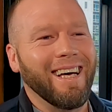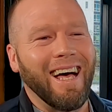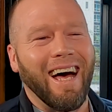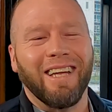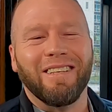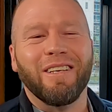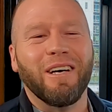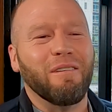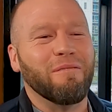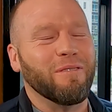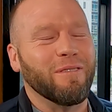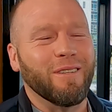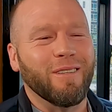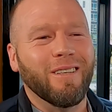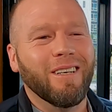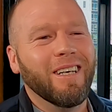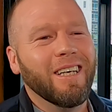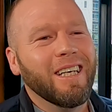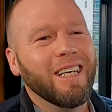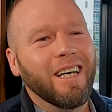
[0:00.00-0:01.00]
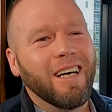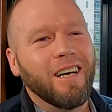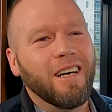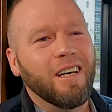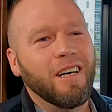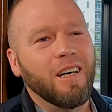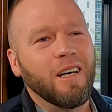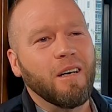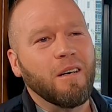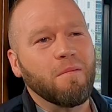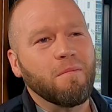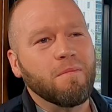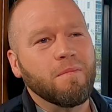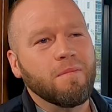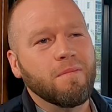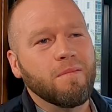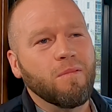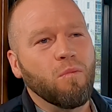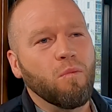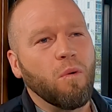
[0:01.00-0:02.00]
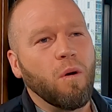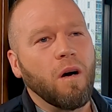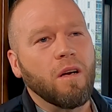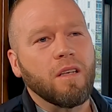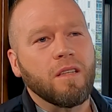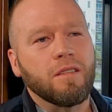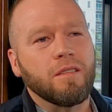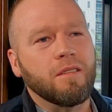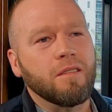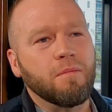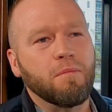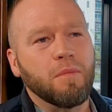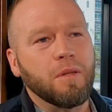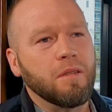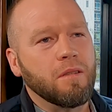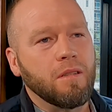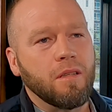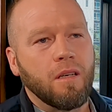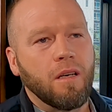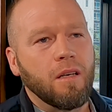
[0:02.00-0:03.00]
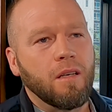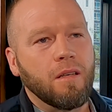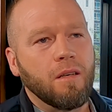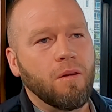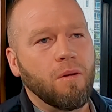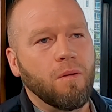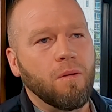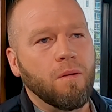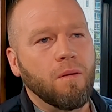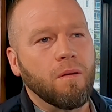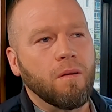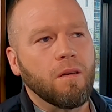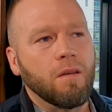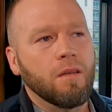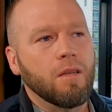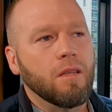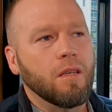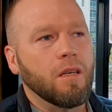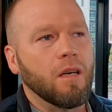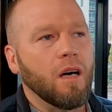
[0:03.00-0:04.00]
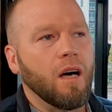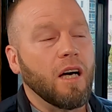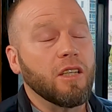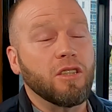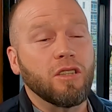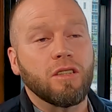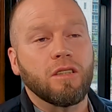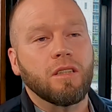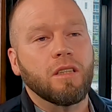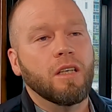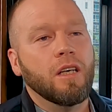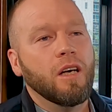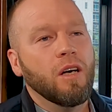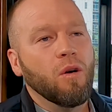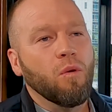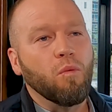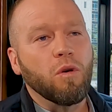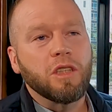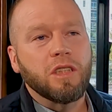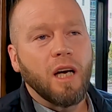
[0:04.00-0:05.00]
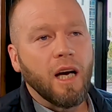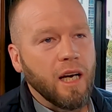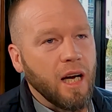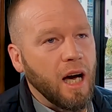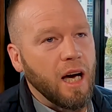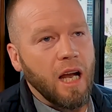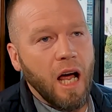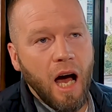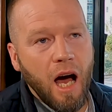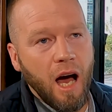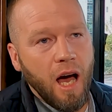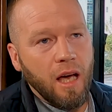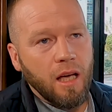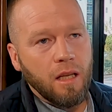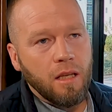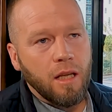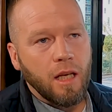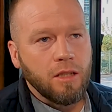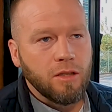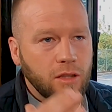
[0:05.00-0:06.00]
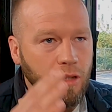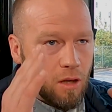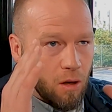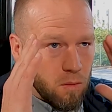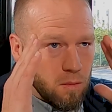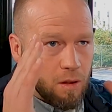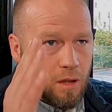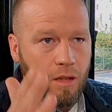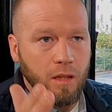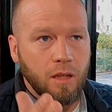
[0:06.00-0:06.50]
I never wanted to be there, or once I got high, that's the only